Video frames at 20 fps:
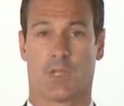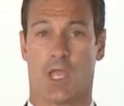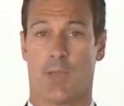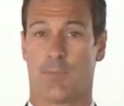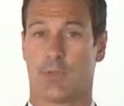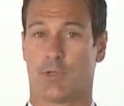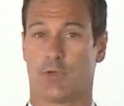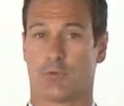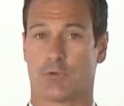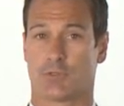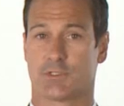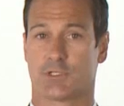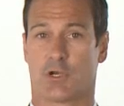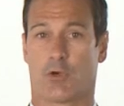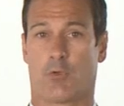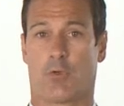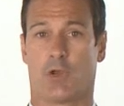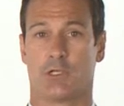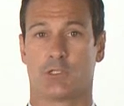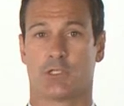Epidural
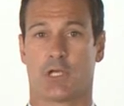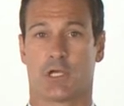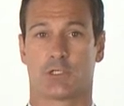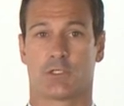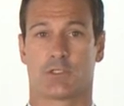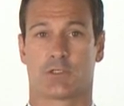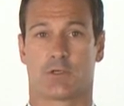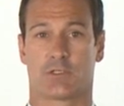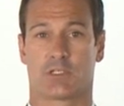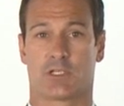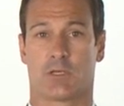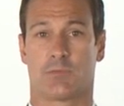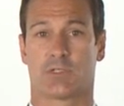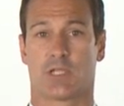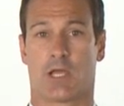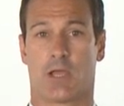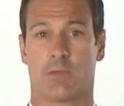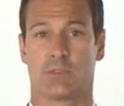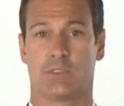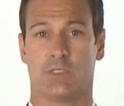steroid injections are
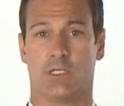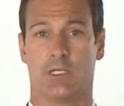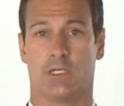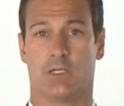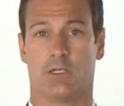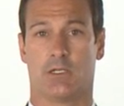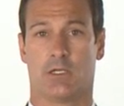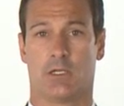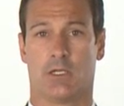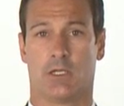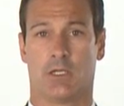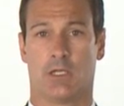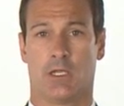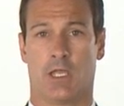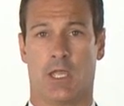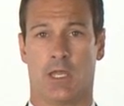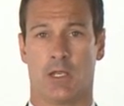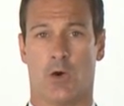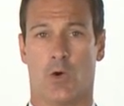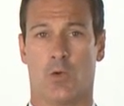sometimes needed,
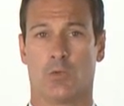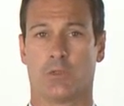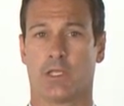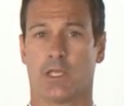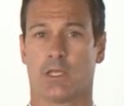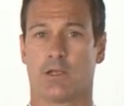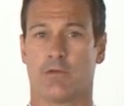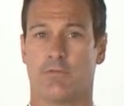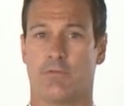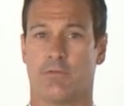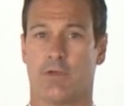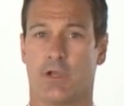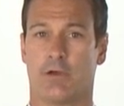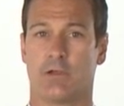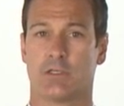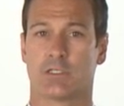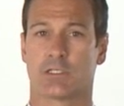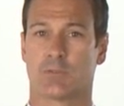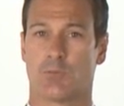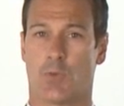and only in a
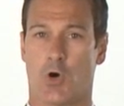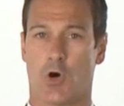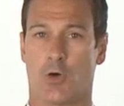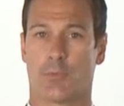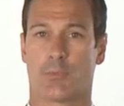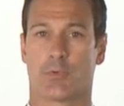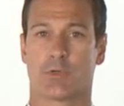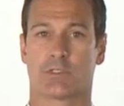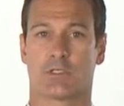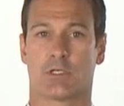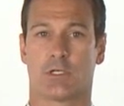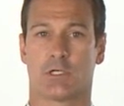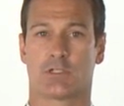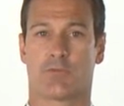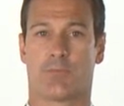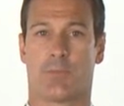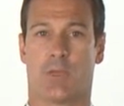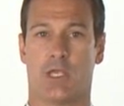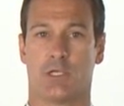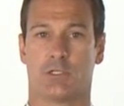very small percentage
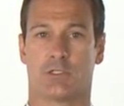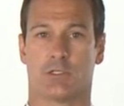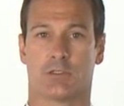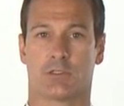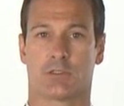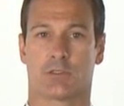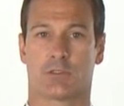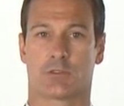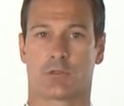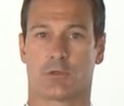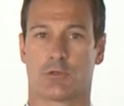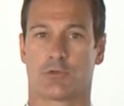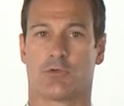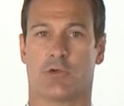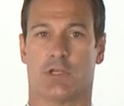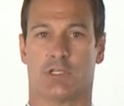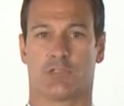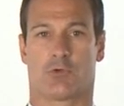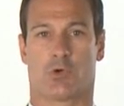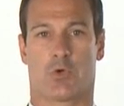of patients,
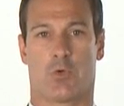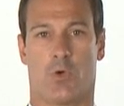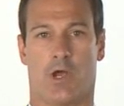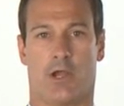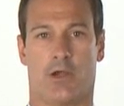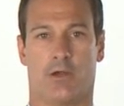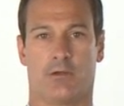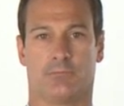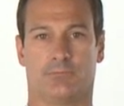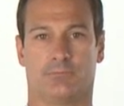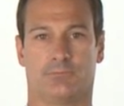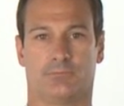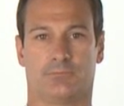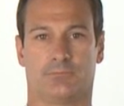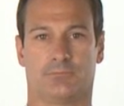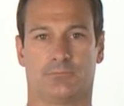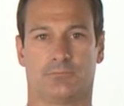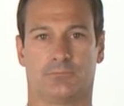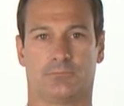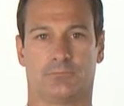surgery is required.
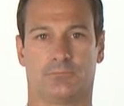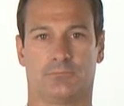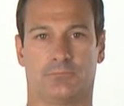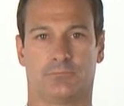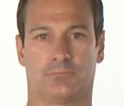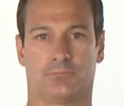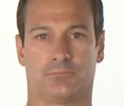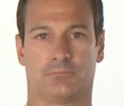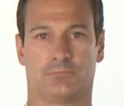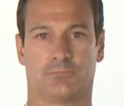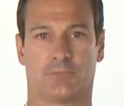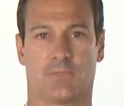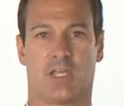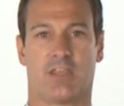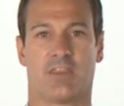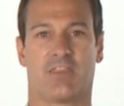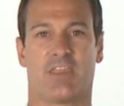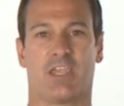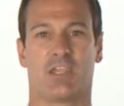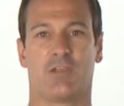
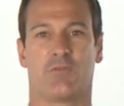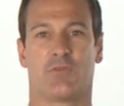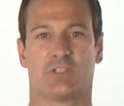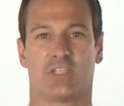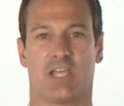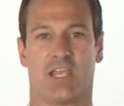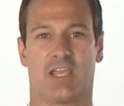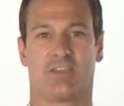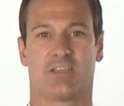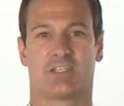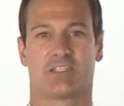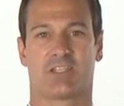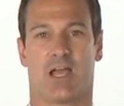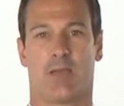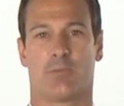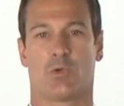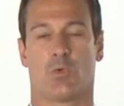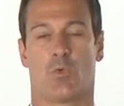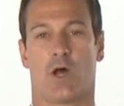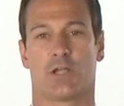Thank you for taking the
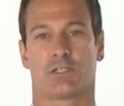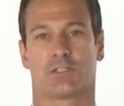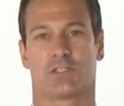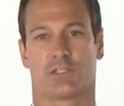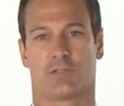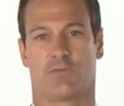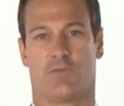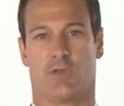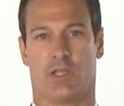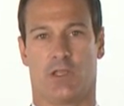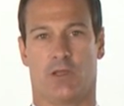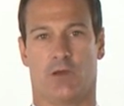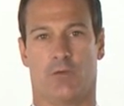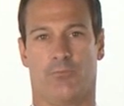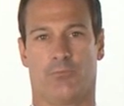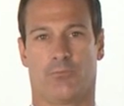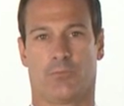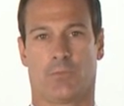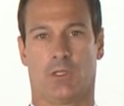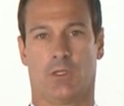time to watch this video.
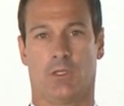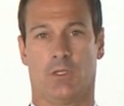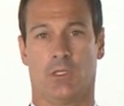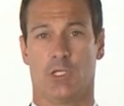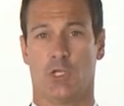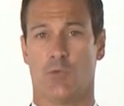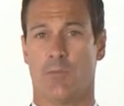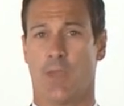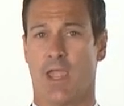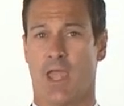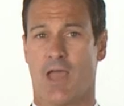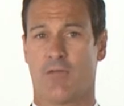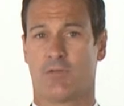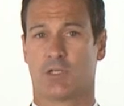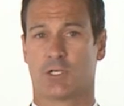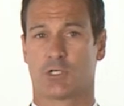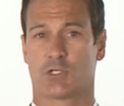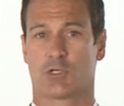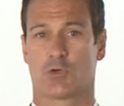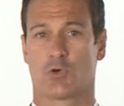You may have
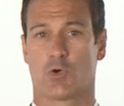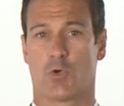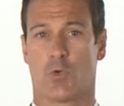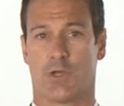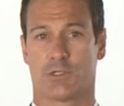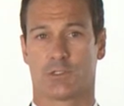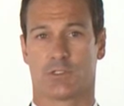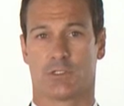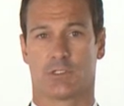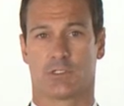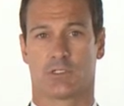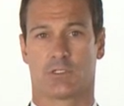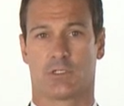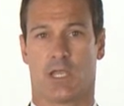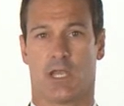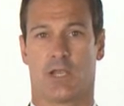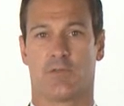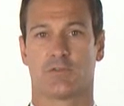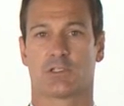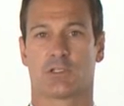additional questions,
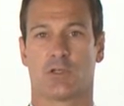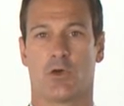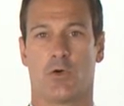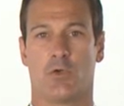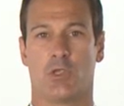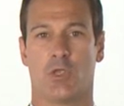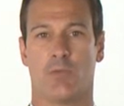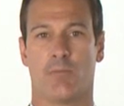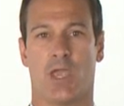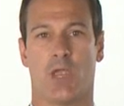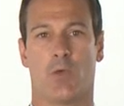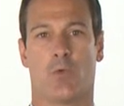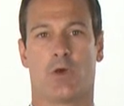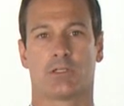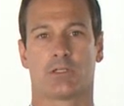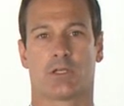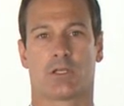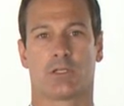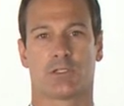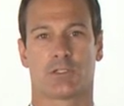and if so, you may
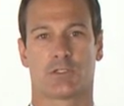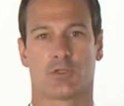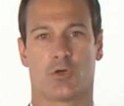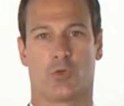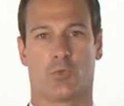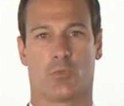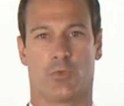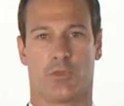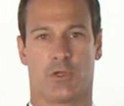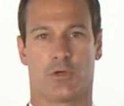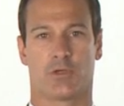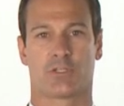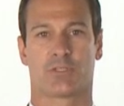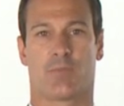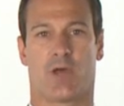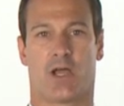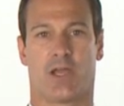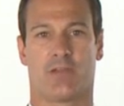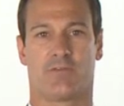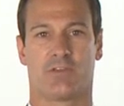want to consult with your
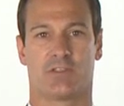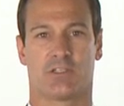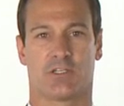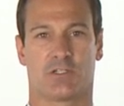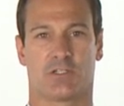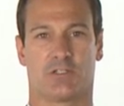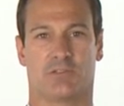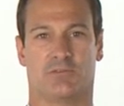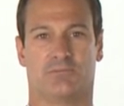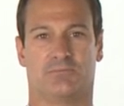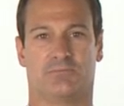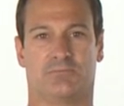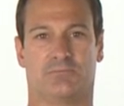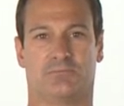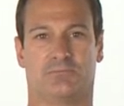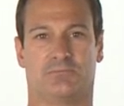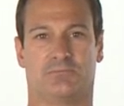spine physician.